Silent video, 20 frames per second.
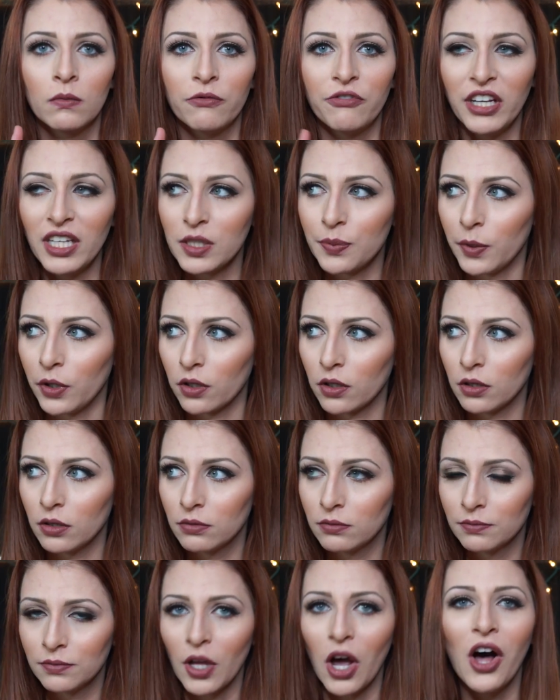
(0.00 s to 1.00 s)
Facebook.
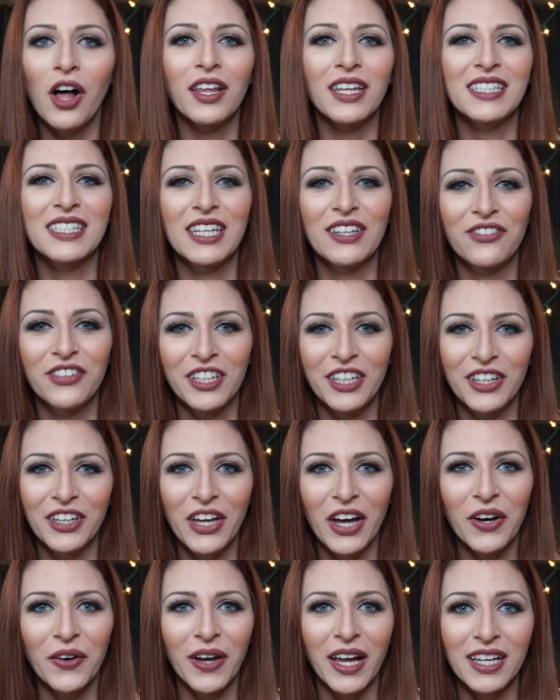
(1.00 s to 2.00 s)
All at Tiffany &
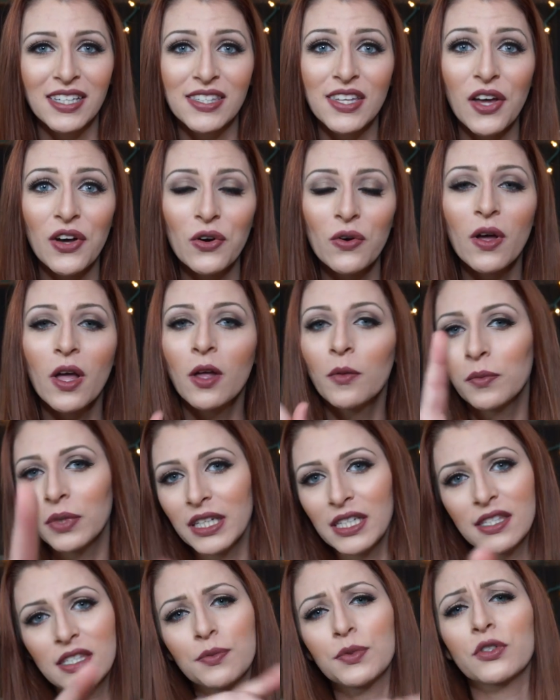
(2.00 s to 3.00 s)
Co. XO.
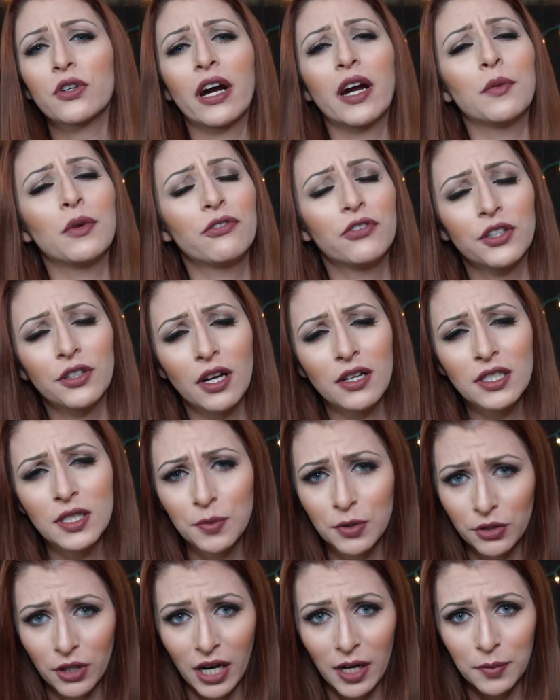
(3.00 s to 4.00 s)
Please subscribe if you're not
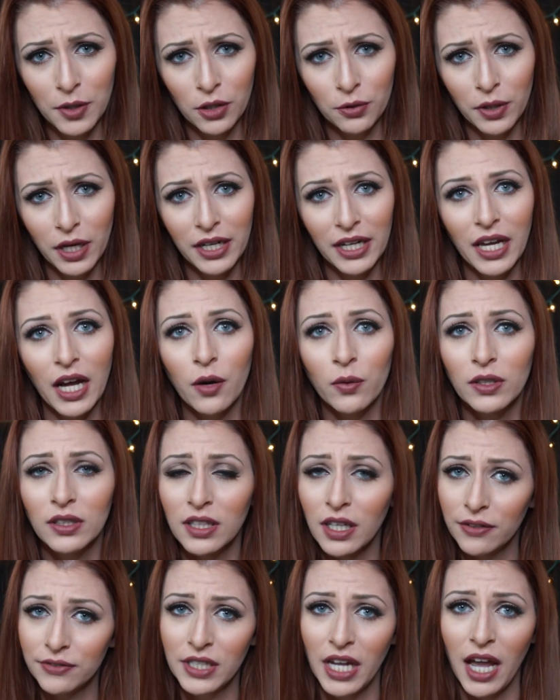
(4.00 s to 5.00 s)
subscribed already. I would
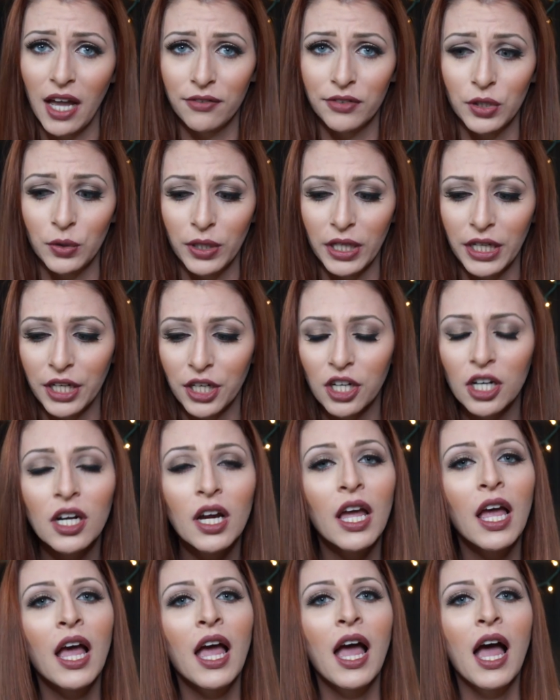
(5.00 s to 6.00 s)
love to have you here.
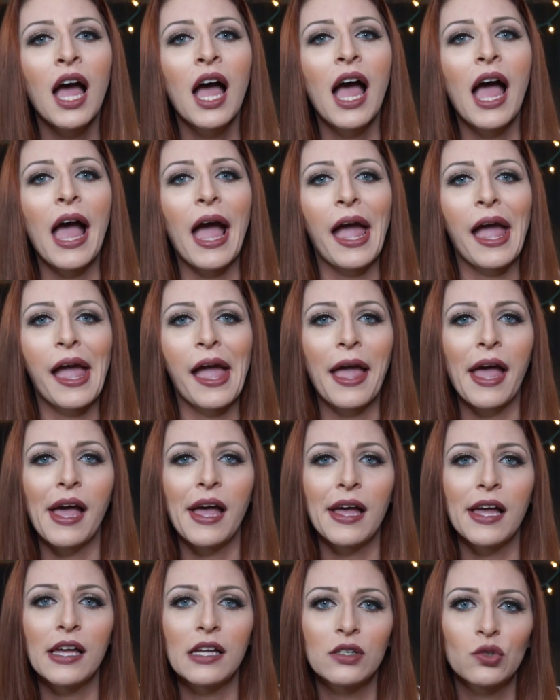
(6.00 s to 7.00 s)

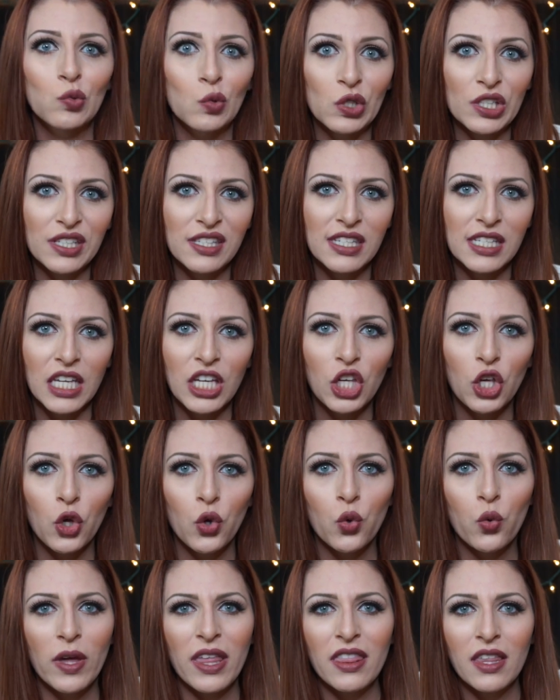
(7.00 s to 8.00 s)
And we'll see
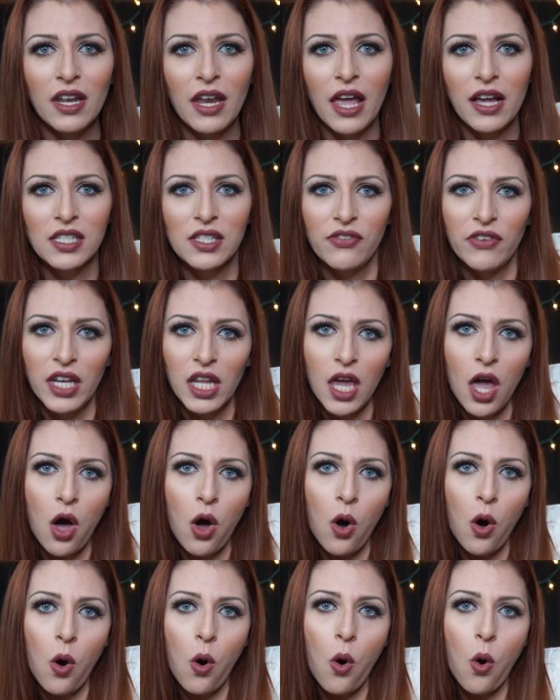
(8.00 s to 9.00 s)
you in the next
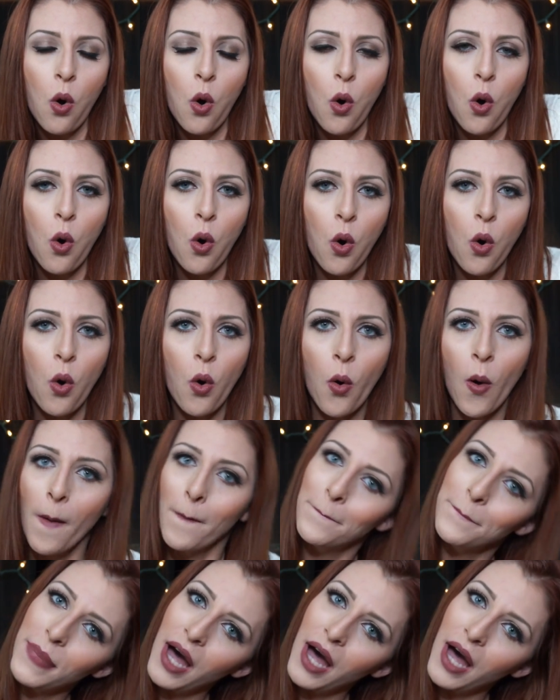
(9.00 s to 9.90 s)
video.